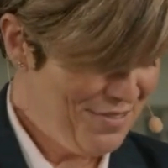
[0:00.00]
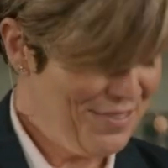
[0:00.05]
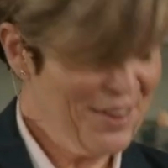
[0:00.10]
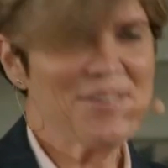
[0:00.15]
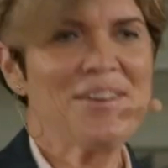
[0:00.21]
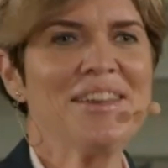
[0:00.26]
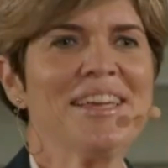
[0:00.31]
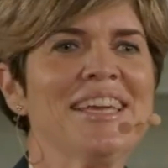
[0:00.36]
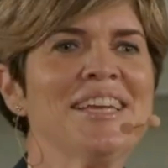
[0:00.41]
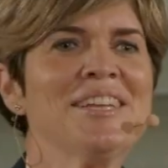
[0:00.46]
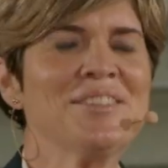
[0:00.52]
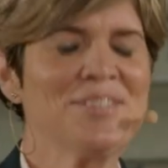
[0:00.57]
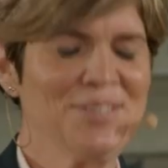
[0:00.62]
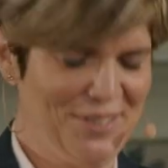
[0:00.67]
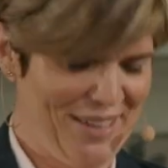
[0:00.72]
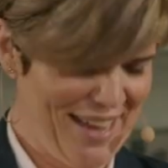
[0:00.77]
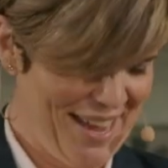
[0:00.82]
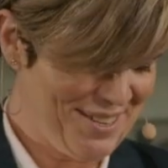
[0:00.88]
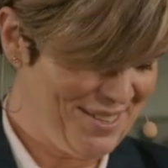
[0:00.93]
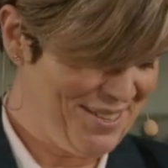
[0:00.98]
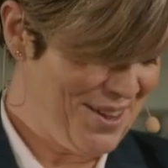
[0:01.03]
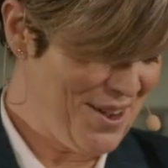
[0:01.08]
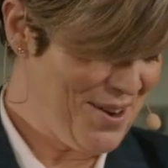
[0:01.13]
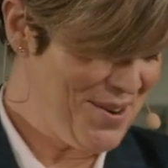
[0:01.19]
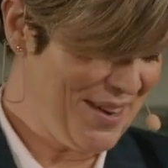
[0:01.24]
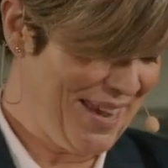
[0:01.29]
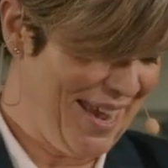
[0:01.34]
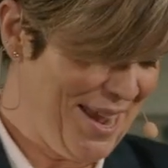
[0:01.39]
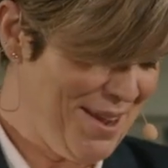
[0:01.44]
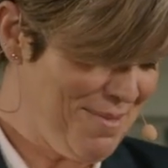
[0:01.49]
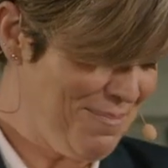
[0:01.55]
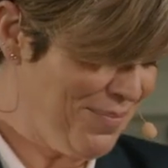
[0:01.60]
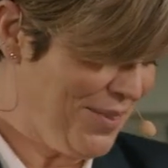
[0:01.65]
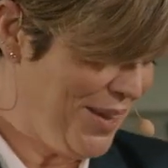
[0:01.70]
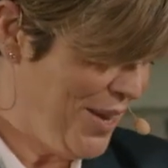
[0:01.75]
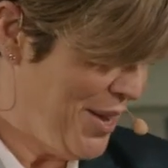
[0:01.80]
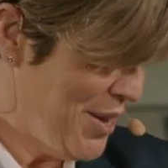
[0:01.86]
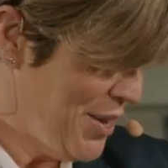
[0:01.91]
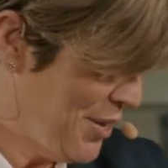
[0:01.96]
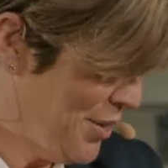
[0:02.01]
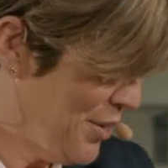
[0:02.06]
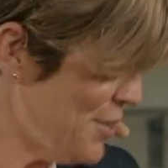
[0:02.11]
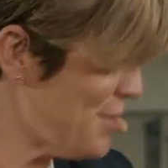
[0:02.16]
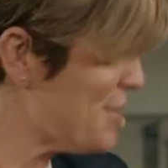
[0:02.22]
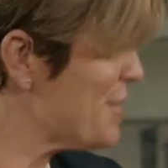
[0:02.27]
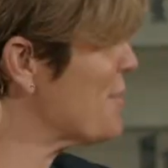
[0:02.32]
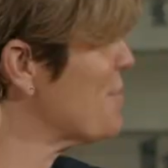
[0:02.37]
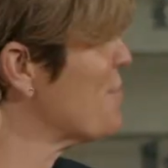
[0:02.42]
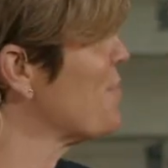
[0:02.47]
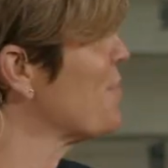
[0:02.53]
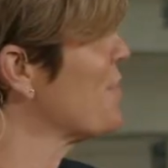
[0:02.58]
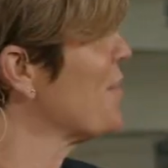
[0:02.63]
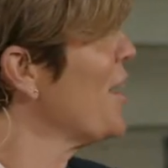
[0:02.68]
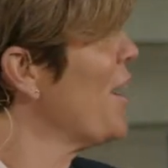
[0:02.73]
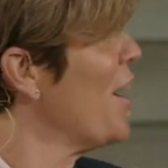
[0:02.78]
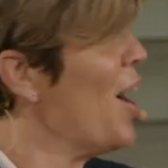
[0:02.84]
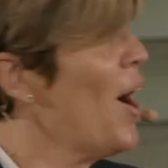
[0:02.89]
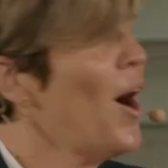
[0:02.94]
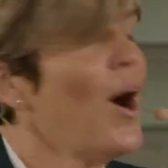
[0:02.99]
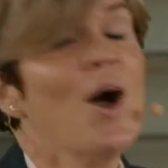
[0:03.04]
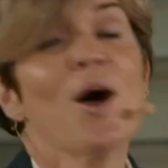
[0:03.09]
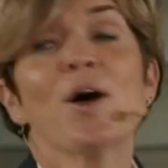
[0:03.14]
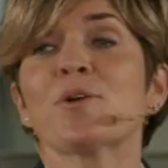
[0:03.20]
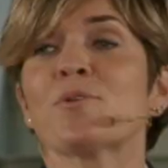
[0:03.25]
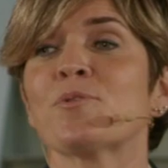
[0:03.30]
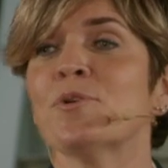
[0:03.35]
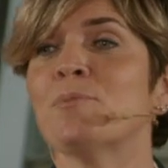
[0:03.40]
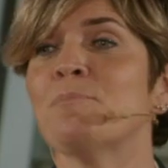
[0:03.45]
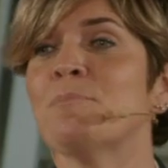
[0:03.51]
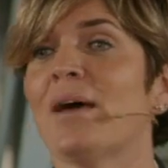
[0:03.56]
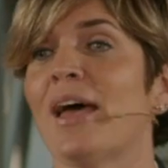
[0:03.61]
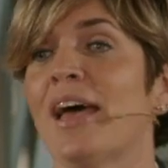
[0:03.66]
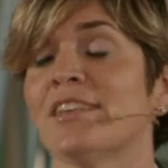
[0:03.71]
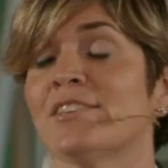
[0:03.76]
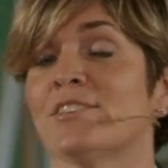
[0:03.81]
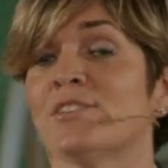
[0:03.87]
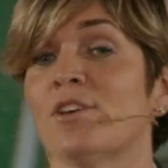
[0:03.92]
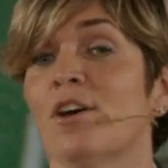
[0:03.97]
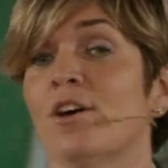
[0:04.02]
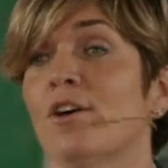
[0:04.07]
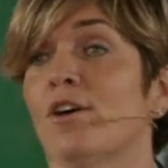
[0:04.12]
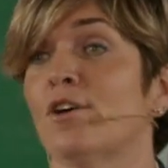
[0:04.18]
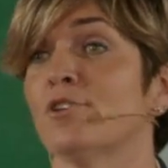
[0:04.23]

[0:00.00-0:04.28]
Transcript: very into that. Okay, good. Our group has